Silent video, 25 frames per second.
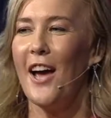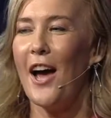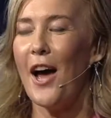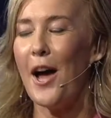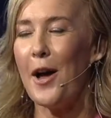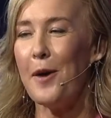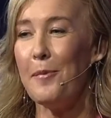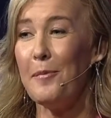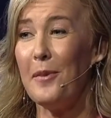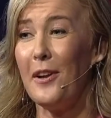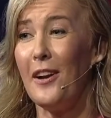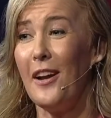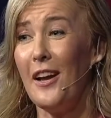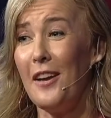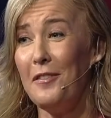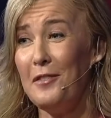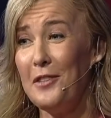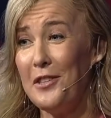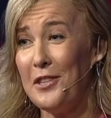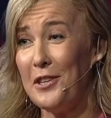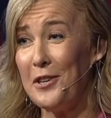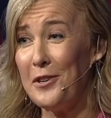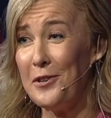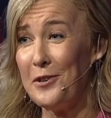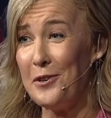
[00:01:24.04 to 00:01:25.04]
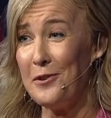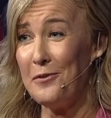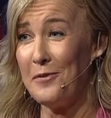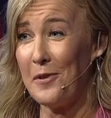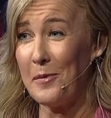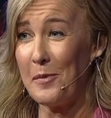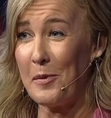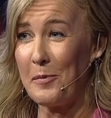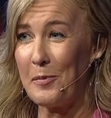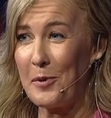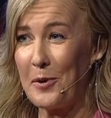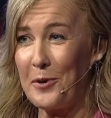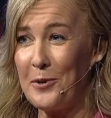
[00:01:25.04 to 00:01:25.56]
And I have to tell you,
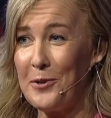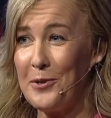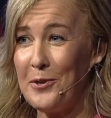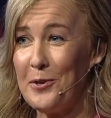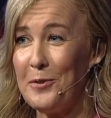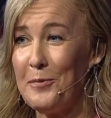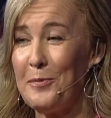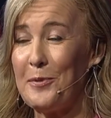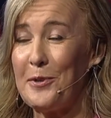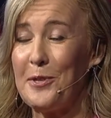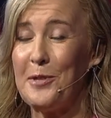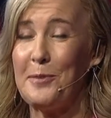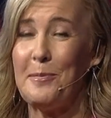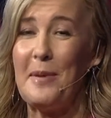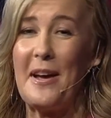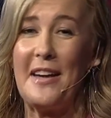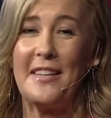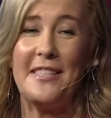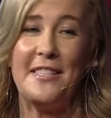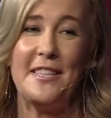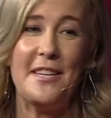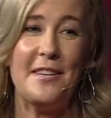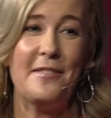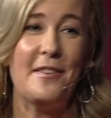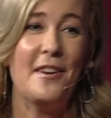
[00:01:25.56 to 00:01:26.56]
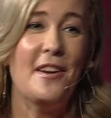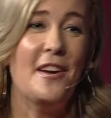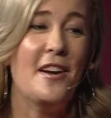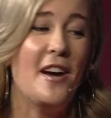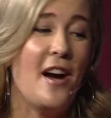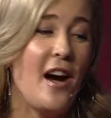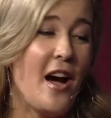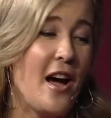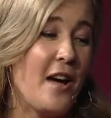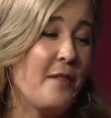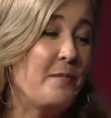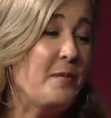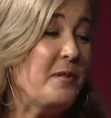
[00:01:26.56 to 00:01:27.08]
from a personal perspective,
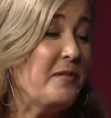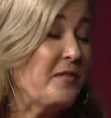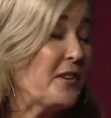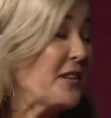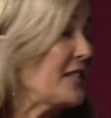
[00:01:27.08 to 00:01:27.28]
I've been